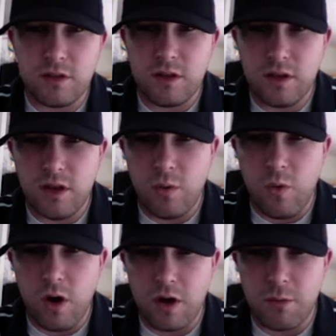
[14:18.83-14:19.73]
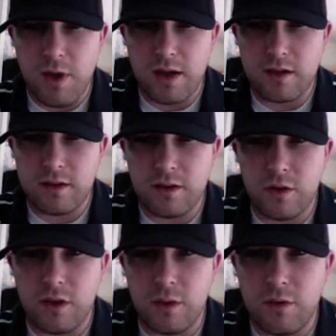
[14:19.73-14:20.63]
the water back, you
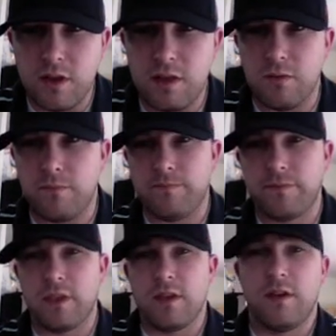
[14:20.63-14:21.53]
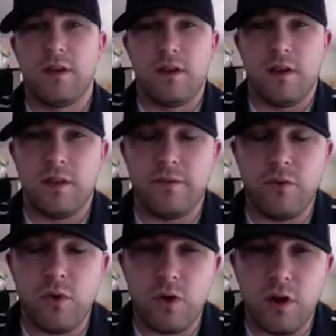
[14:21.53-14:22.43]
know, in the
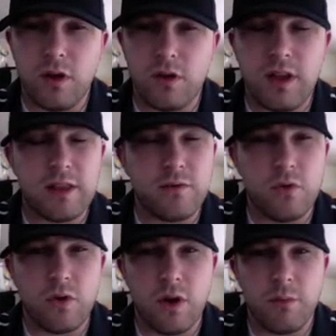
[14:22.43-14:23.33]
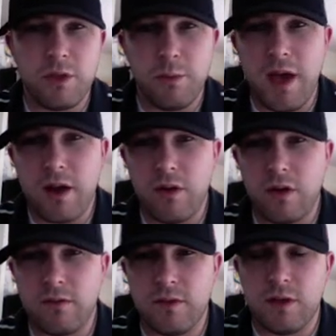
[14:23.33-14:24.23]
foreground, not the foreground, but the
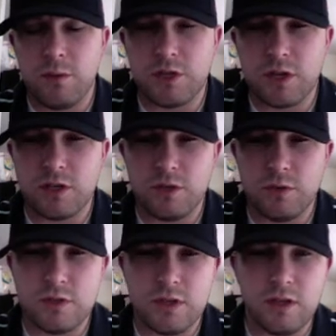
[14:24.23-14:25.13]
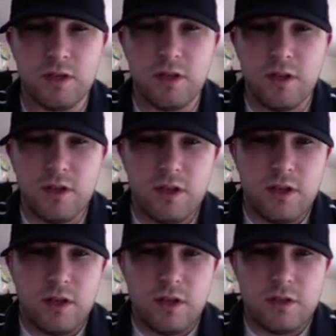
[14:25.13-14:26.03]
background of the image, I guess you would say.
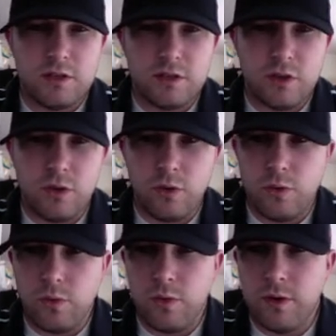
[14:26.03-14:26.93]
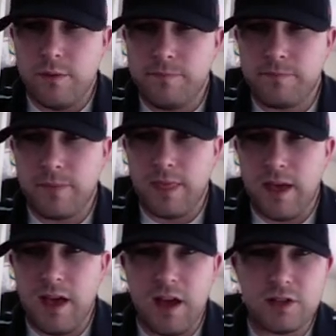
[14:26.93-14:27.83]
So
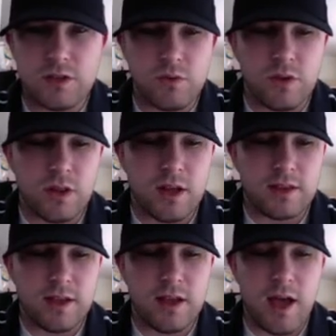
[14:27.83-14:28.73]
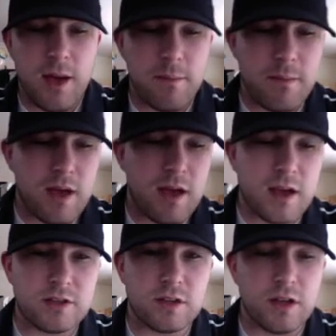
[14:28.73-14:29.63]
I actually really like that. I'm
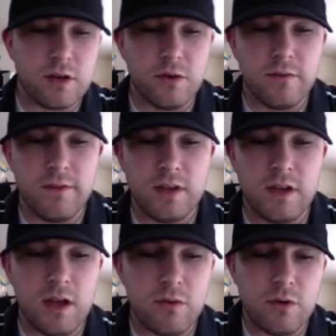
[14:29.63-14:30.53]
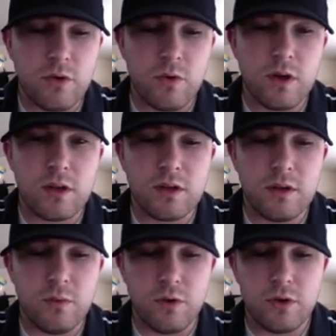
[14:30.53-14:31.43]
actually going to do a vignette real quick.
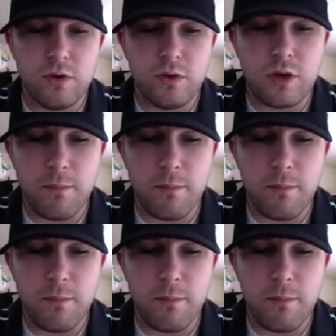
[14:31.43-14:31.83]
We'll do